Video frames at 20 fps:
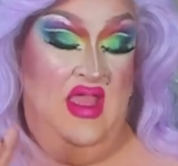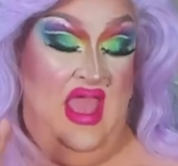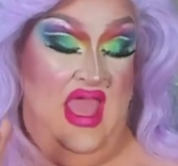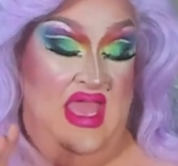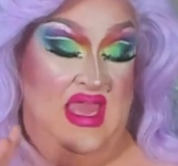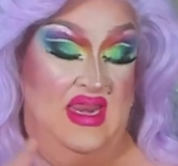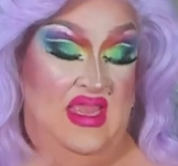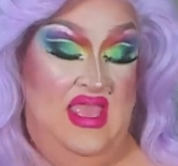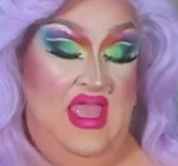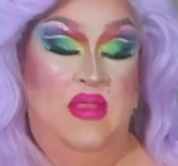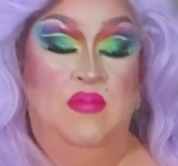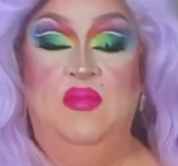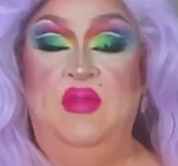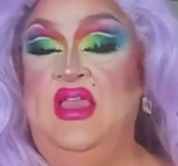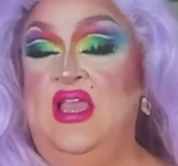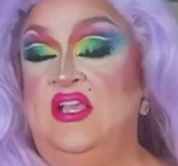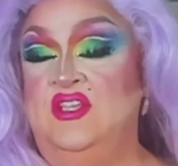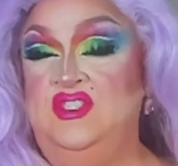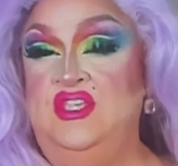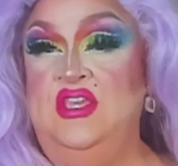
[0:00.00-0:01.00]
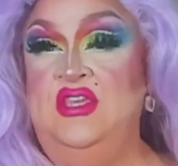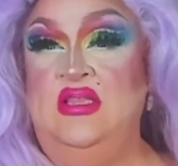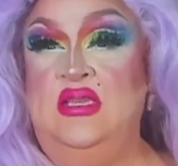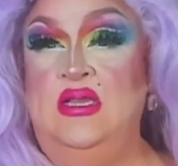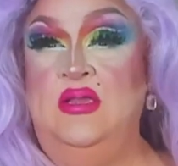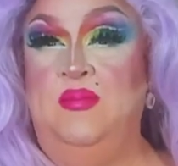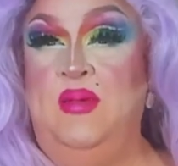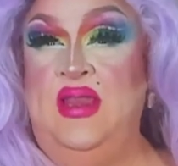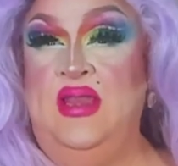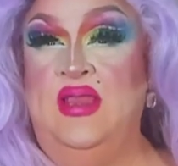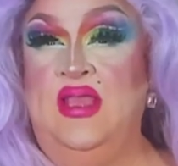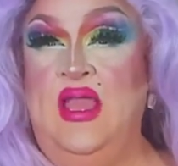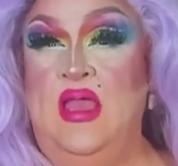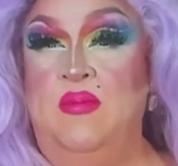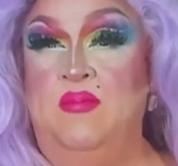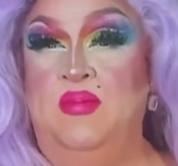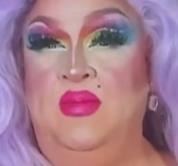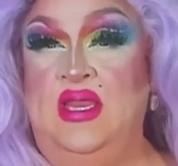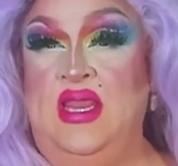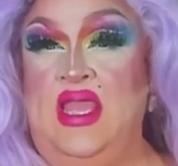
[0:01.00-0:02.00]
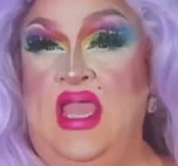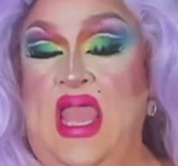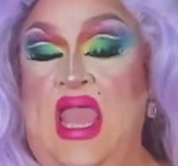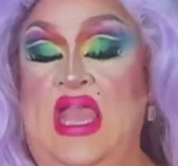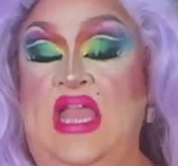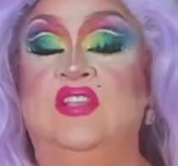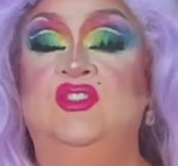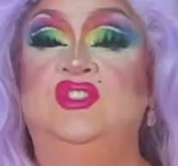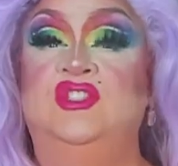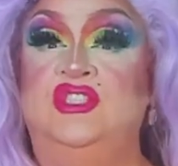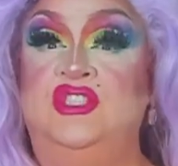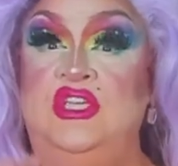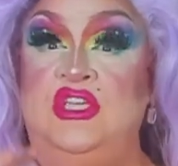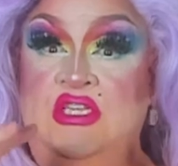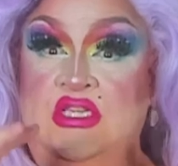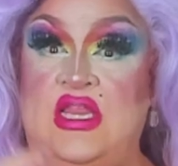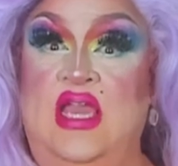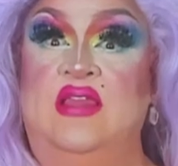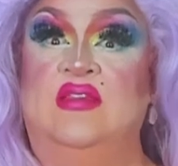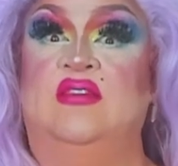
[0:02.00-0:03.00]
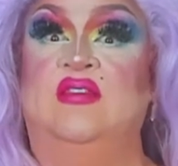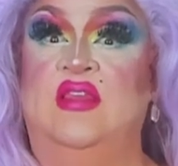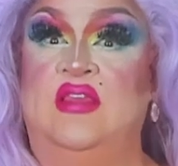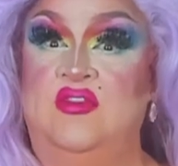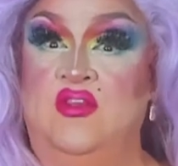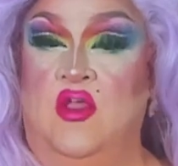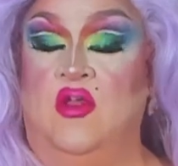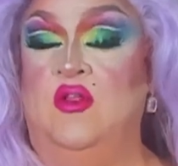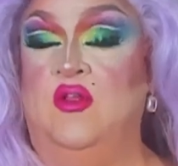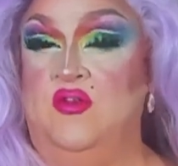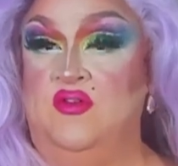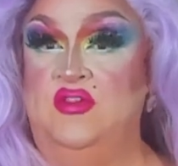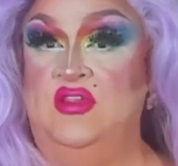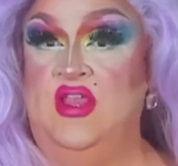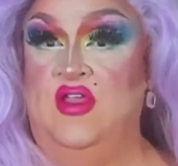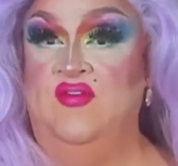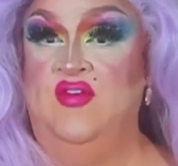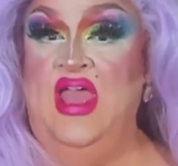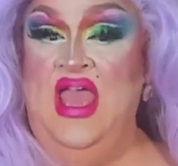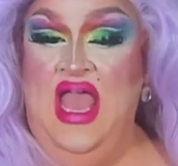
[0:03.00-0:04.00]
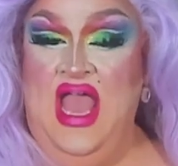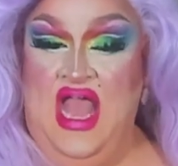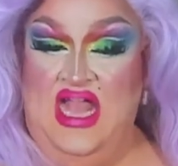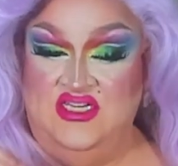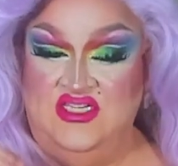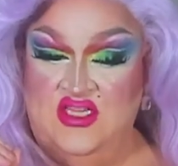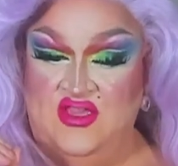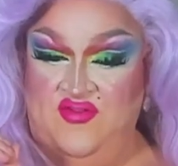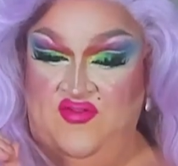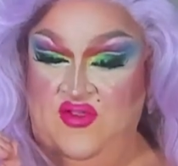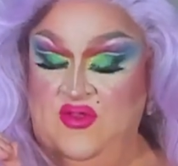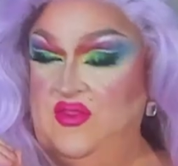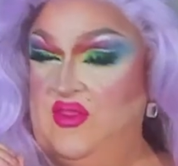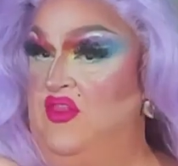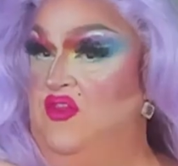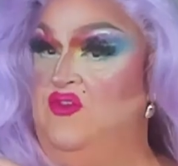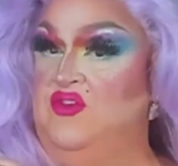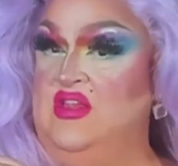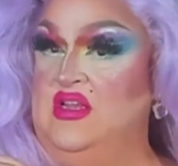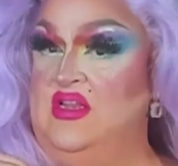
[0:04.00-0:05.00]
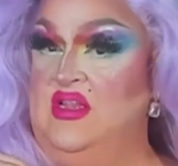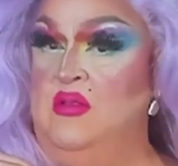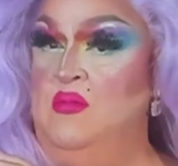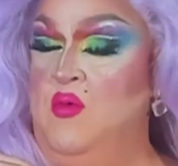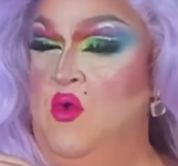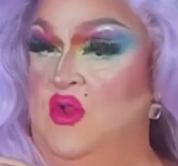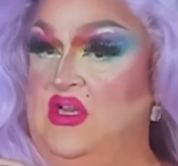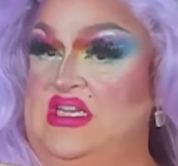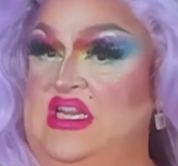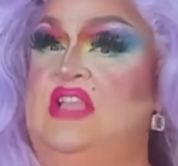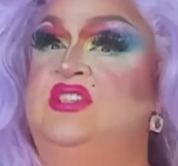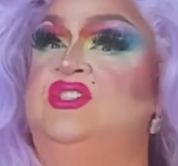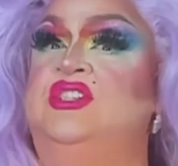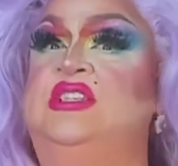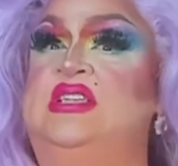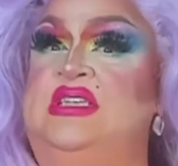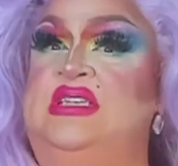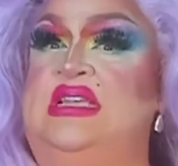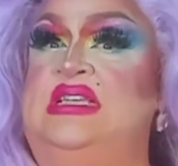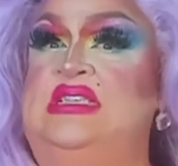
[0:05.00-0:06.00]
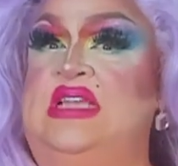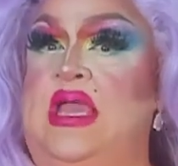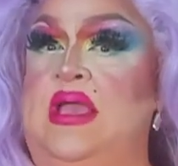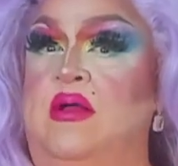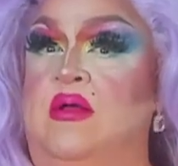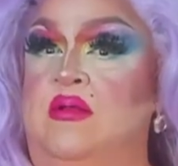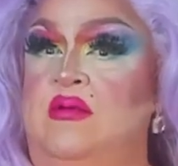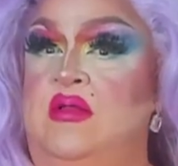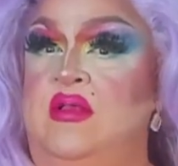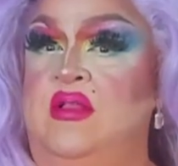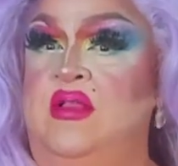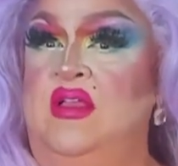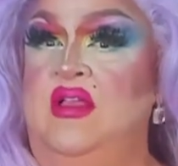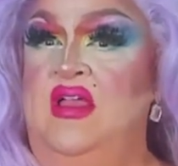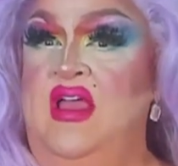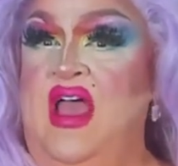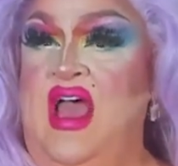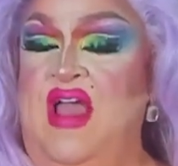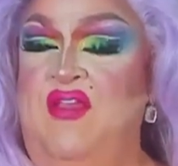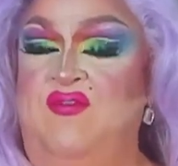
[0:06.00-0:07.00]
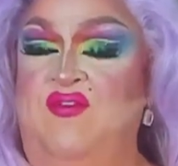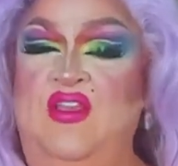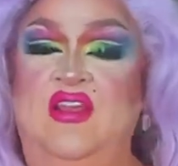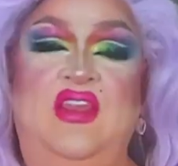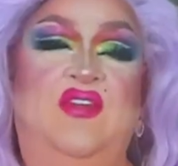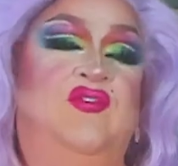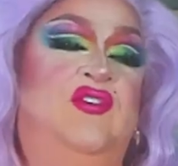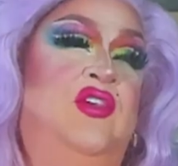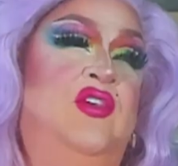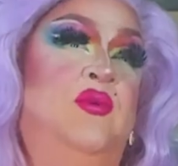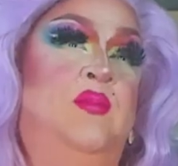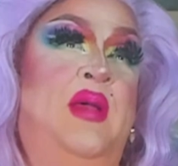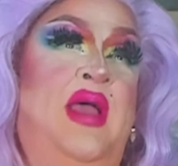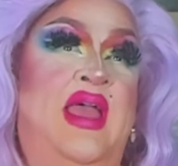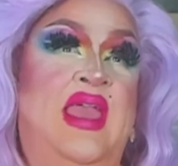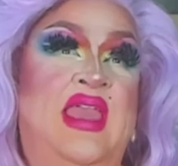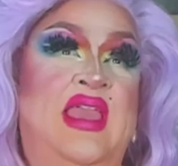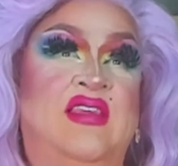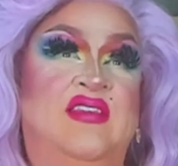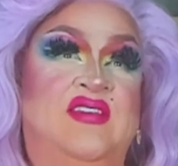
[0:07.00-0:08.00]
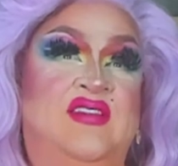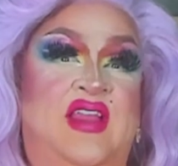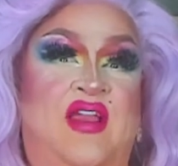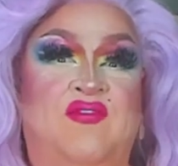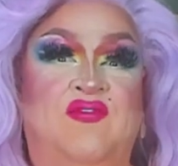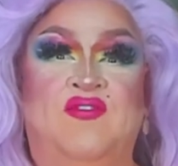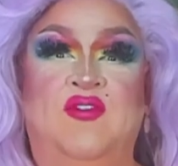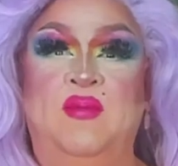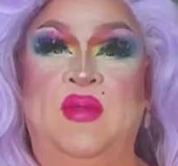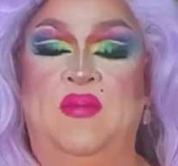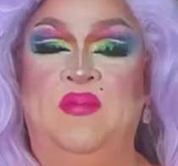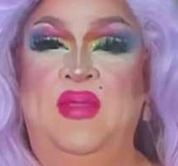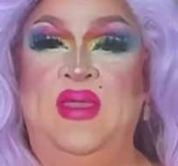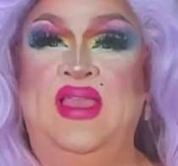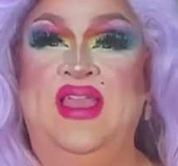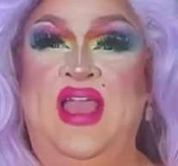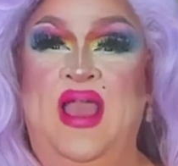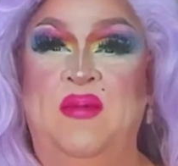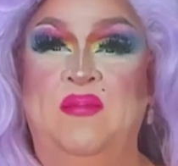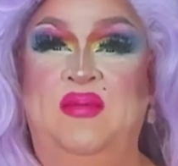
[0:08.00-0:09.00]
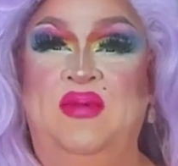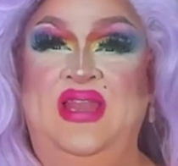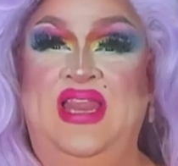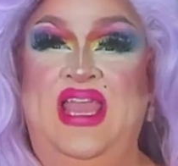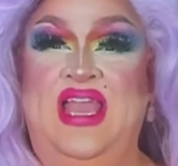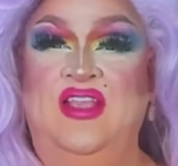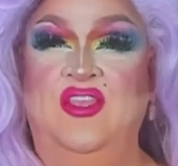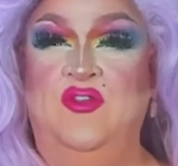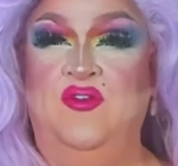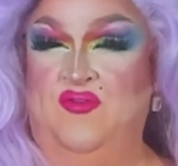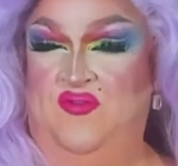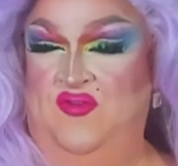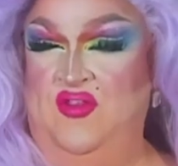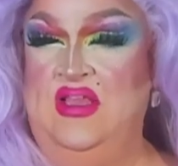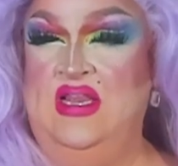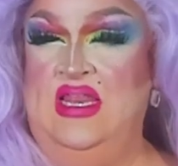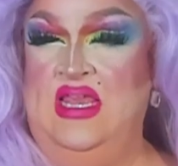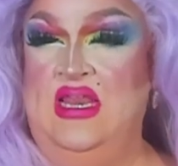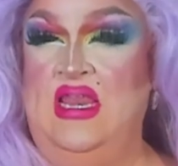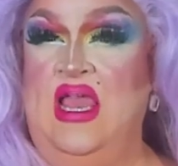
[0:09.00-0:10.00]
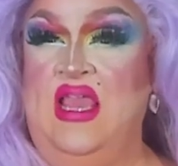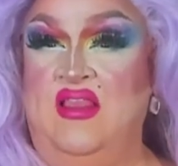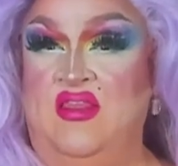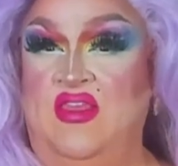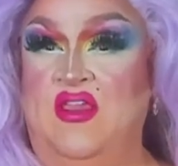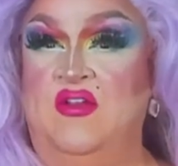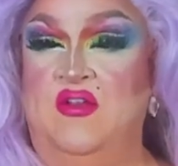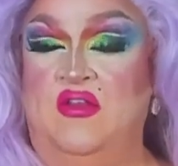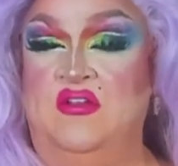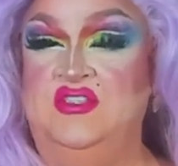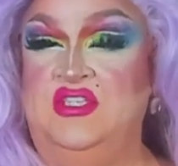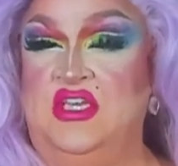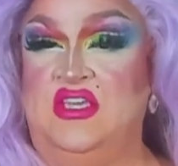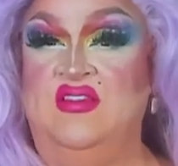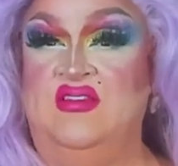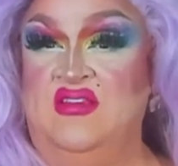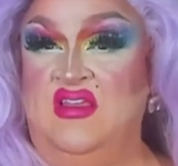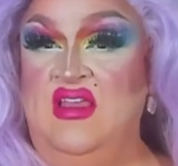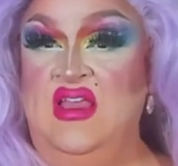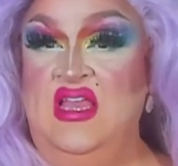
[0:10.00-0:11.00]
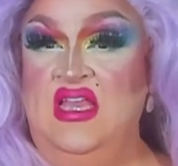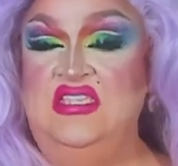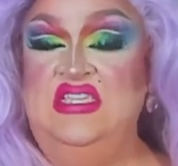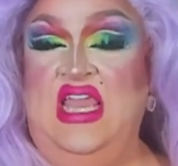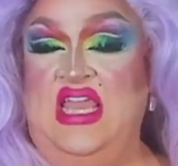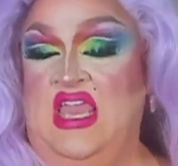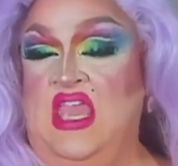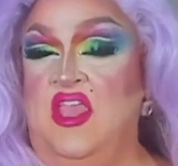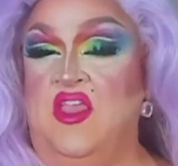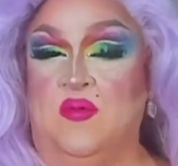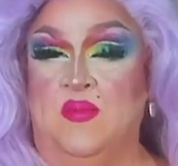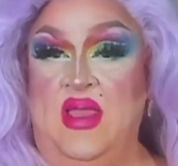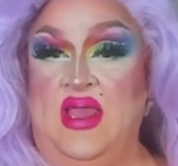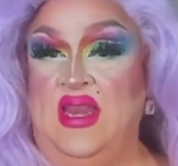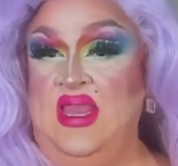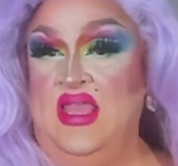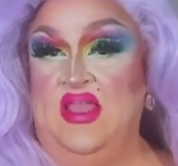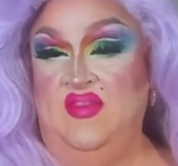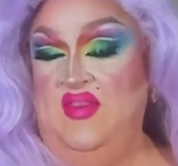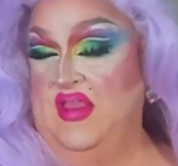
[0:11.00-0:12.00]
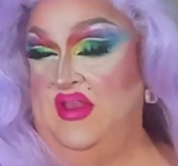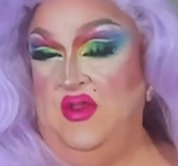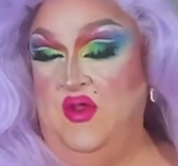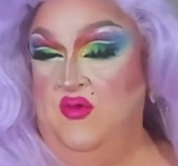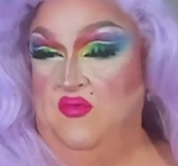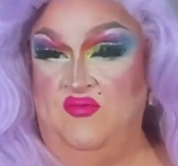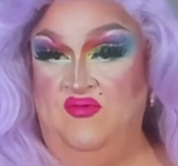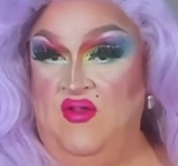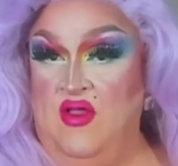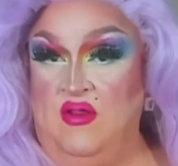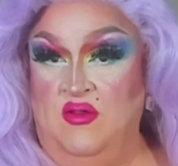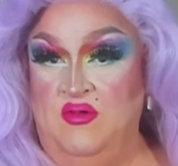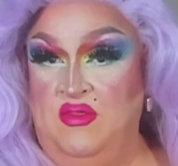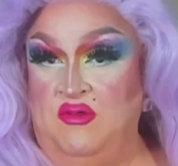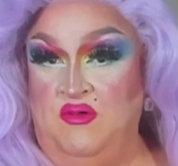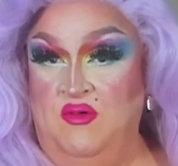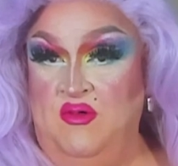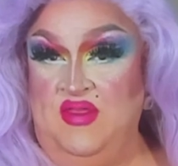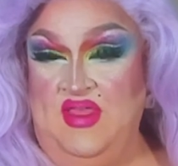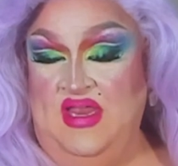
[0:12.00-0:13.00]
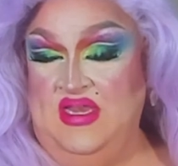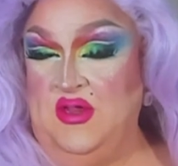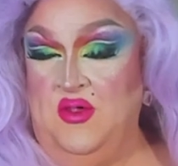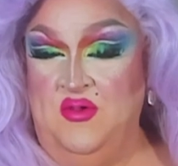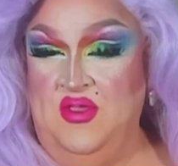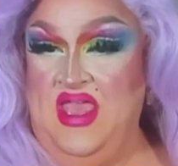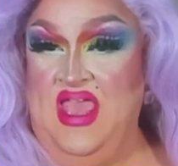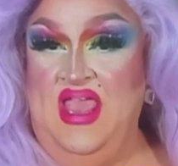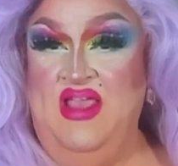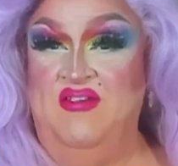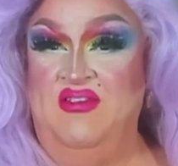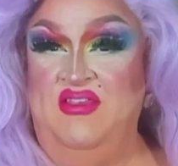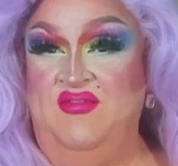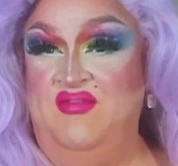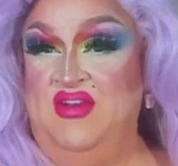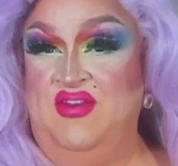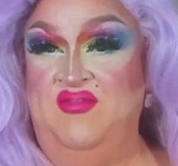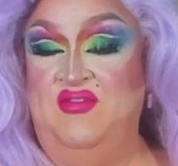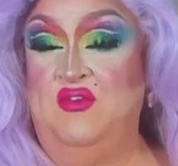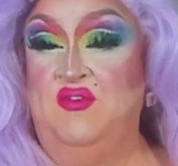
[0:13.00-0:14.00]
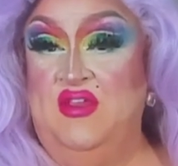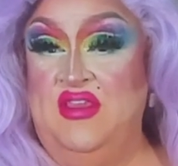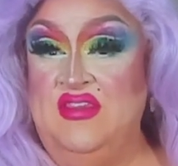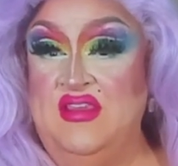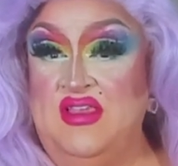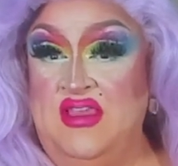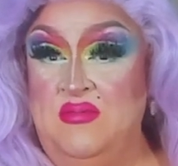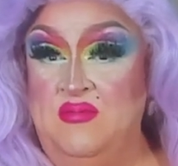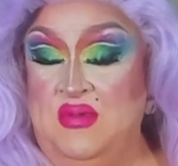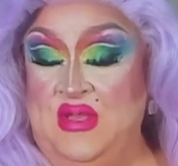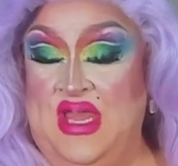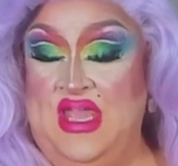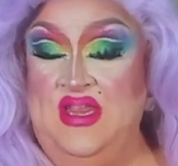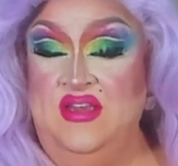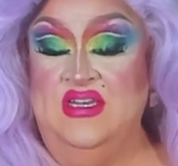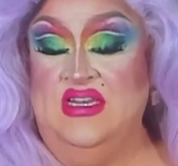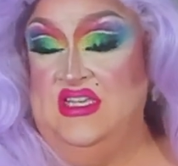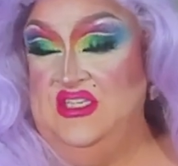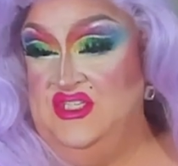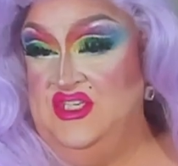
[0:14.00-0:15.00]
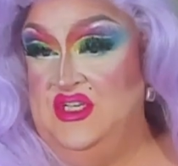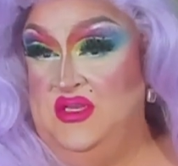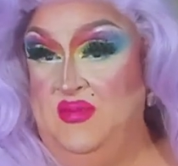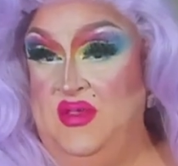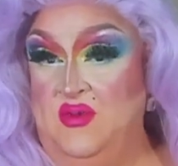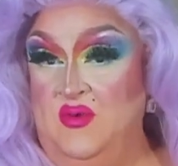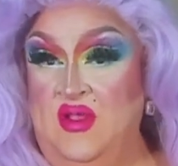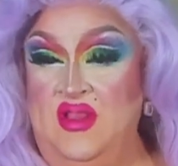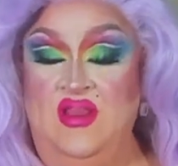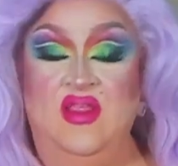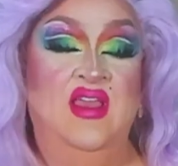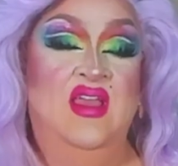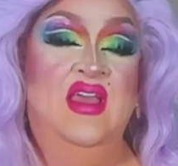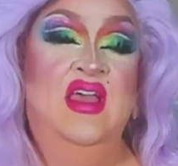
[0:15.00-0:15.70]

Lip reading: And again, because she's an independent company and she does this all herself, I just feel that there's a little more attention to detail. I feel if you're buying stuff from a big company and you're feeling like they're just taking your money and they don't follow through and they don't care, even if there is a complaint, a legitimate one,